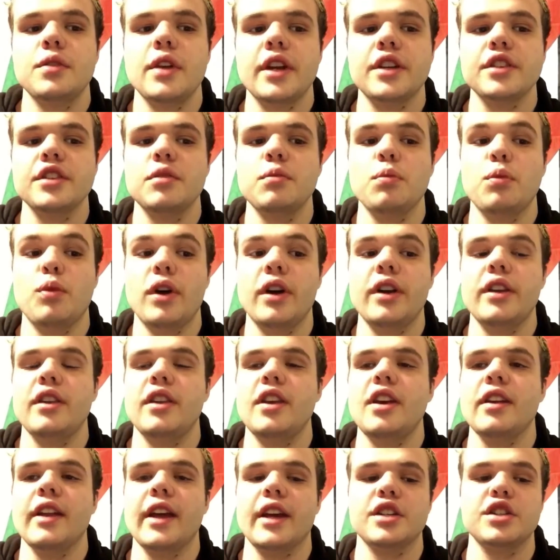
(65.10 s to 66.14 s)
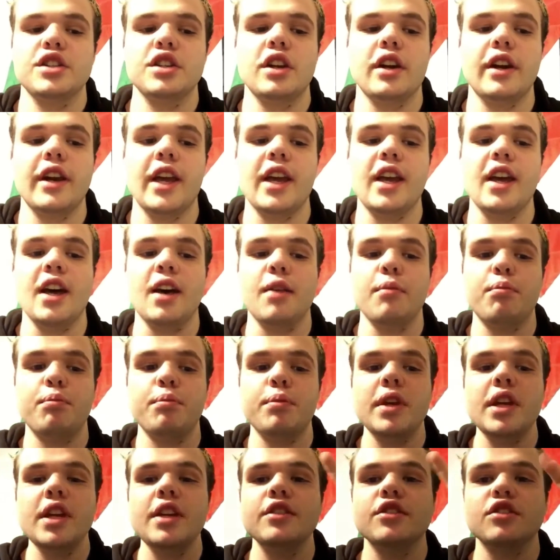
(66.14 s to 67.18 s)
Nixon won the election on a
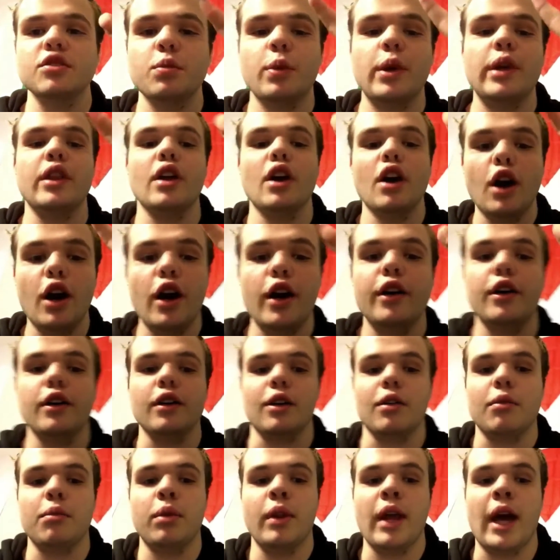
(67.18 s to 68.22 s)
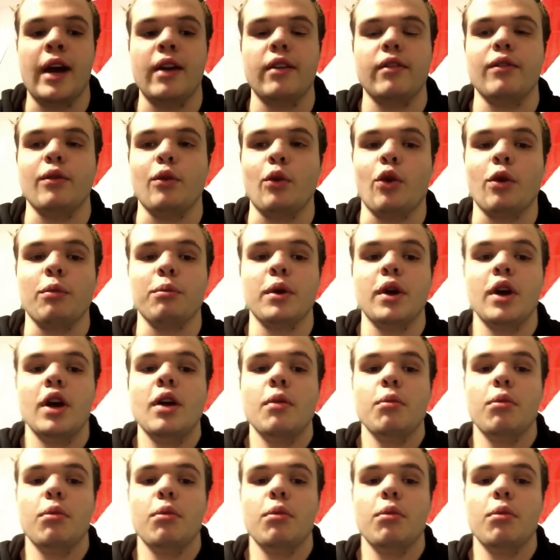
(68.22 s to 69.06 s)
peace with honor platform,